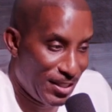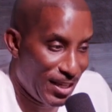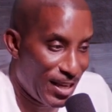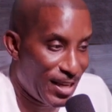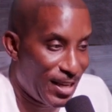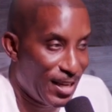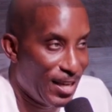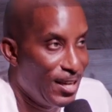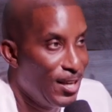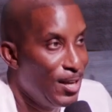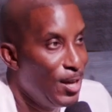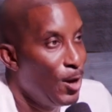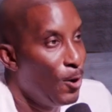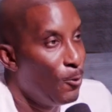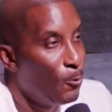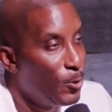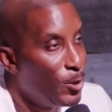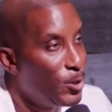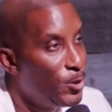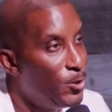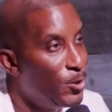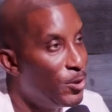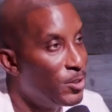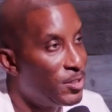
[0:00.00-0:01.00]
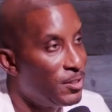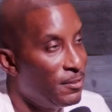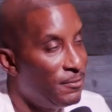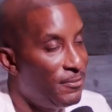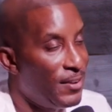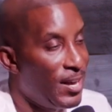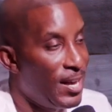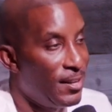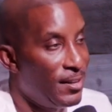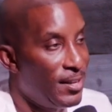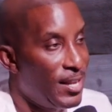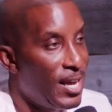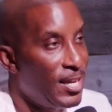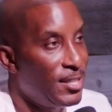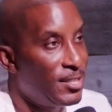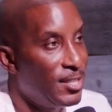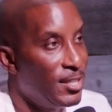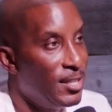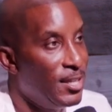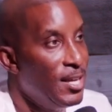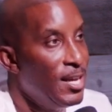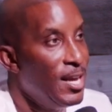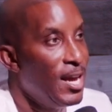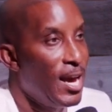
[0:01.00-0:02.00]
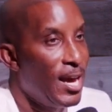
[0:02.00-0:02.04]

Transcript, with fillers: digging, we're doing some foundation.